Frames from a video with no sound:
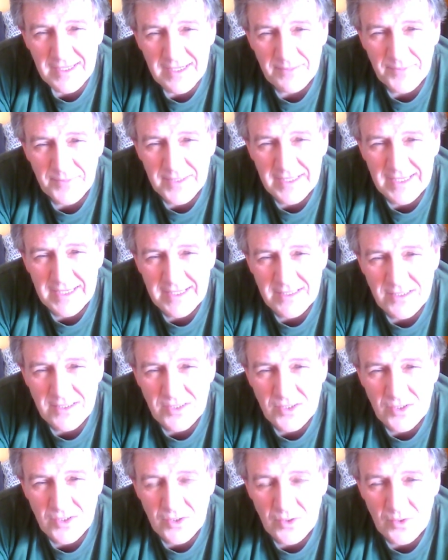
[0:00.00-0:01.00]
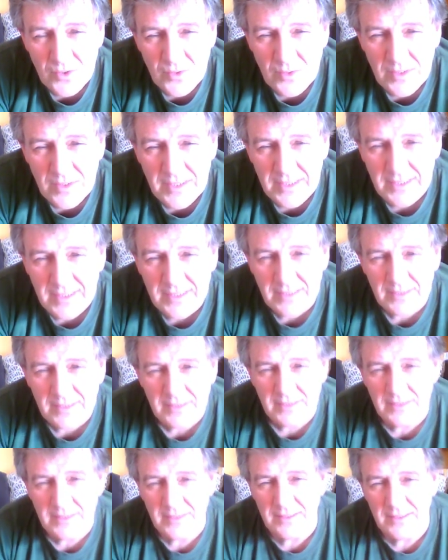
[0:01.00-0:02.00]
It begins to
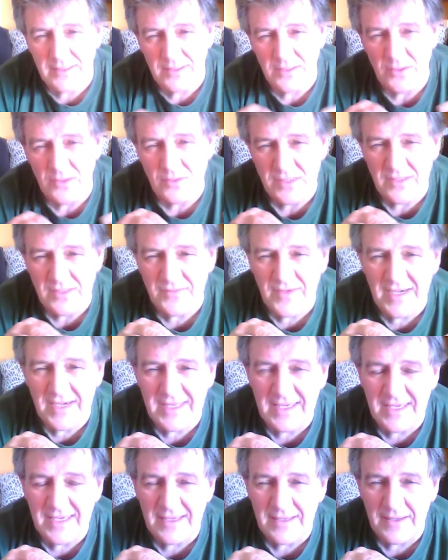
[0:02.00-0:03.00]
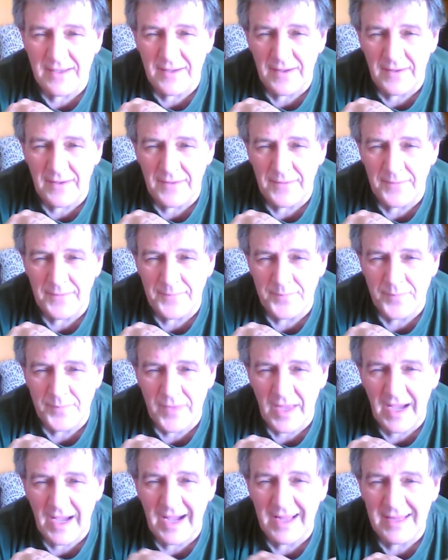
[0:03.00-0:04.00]
use a very
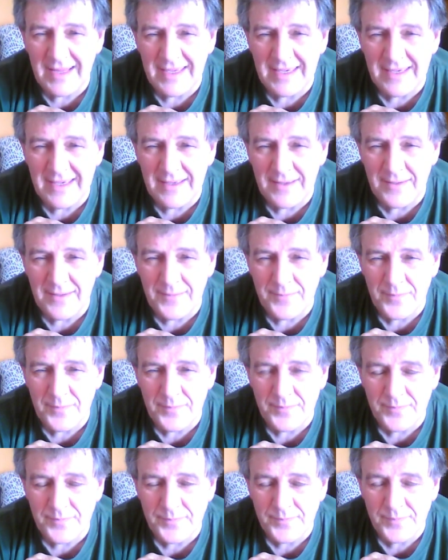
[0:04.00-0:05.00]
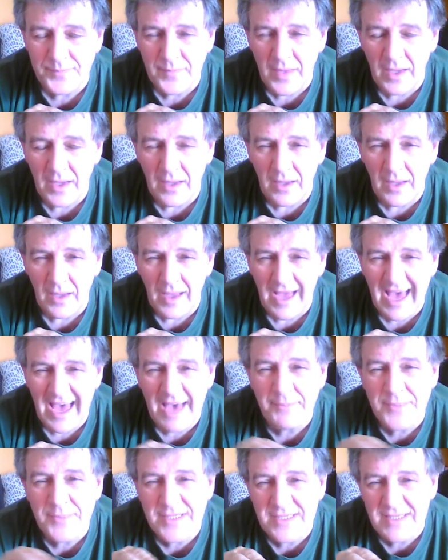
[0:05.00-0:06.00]
highly
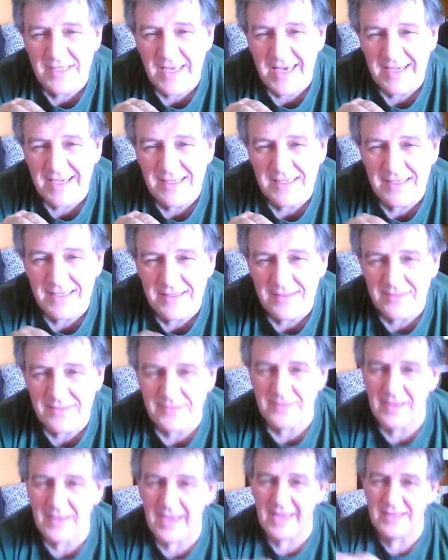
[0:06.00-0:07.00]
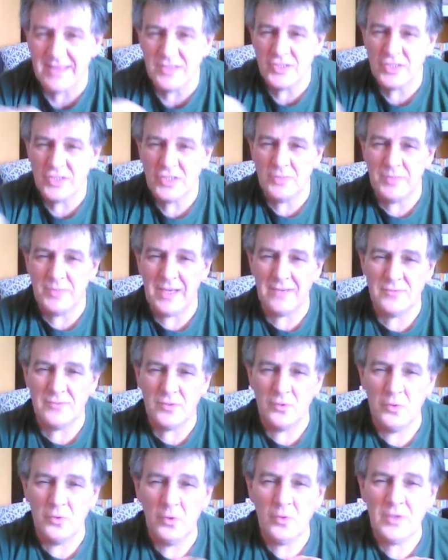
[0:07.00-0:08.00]
abstract energy to be able
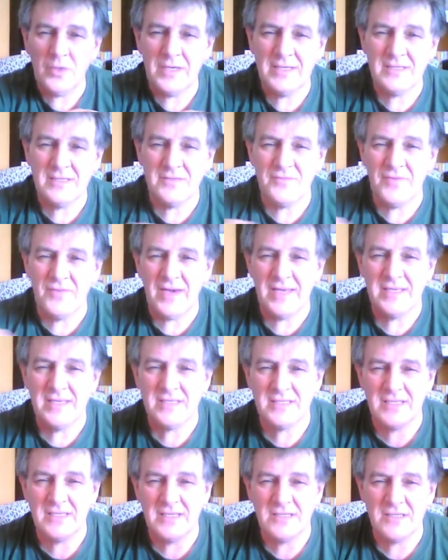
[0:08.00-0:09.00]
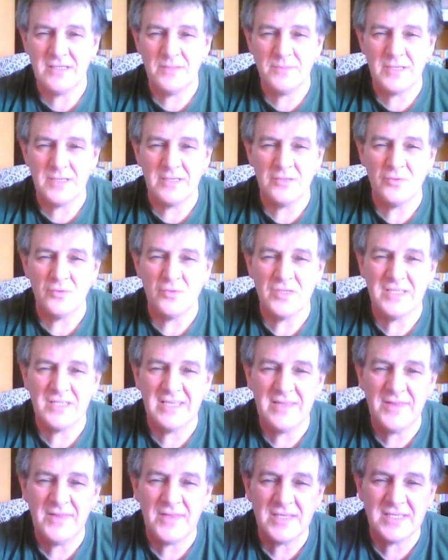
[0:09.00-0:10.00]
to look into various systems and to
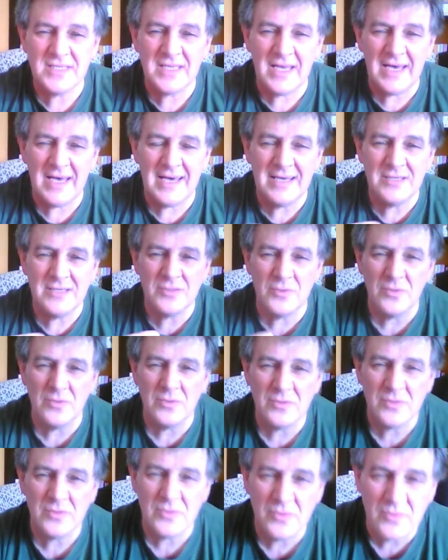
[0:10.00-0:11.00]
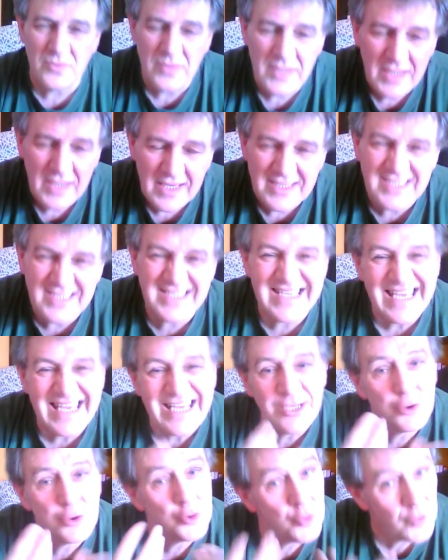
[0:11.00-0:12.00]
synthesize or to
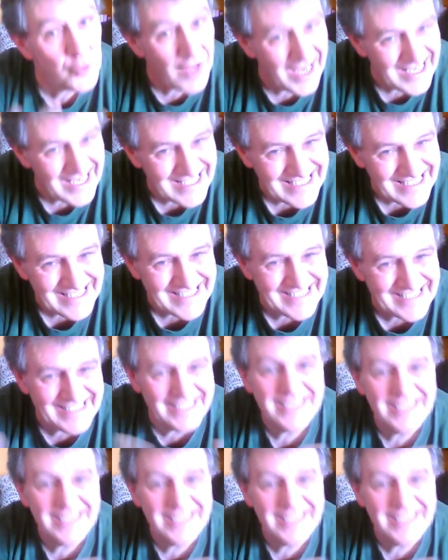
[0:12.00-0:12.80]
synchronize